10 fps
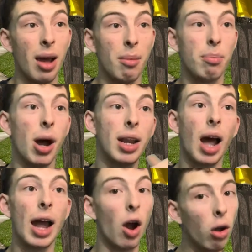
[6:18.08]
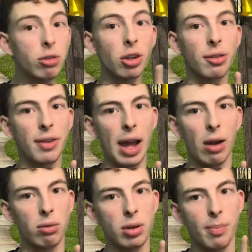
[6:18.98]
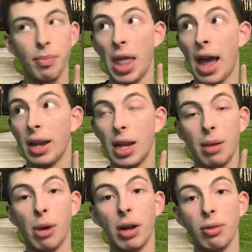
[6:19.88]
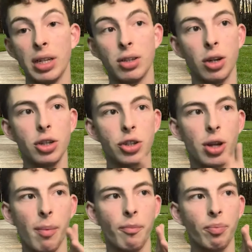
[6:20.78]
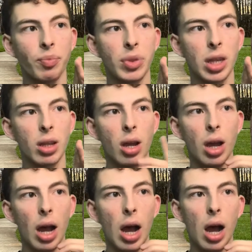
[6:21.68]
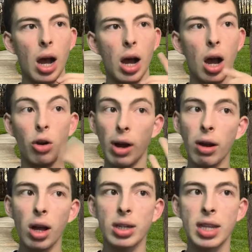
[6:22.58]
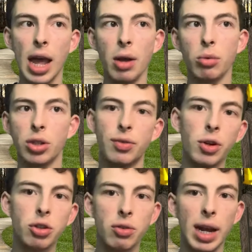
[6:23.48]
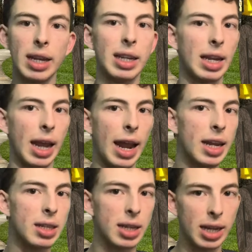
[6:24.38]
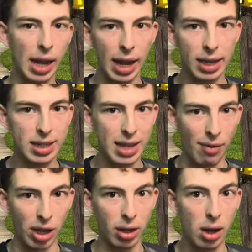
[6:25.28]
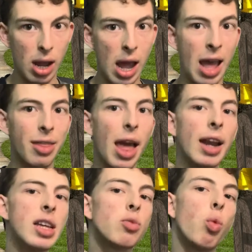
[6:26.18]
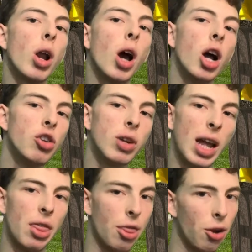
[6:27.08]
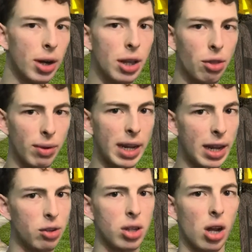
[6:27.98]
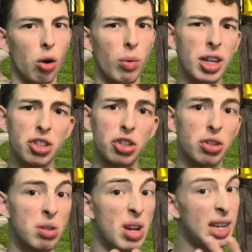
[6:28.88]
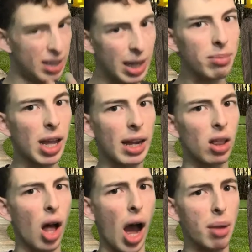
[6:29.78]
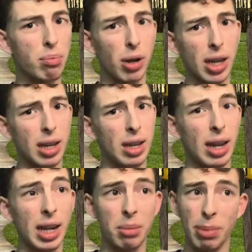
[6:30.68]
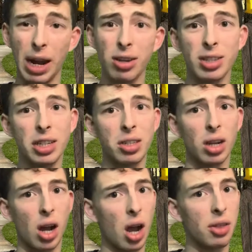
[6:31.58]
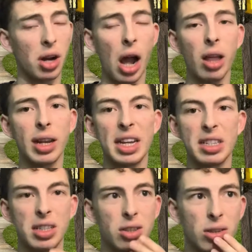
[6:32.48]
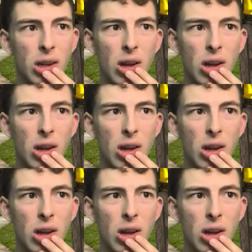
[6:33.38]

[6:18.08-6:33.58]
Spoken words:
But I also found that in my research, Groundhog's Day was first created in 1887. That is 133 years ago, which seems like a lot, but in comparison to other holidays is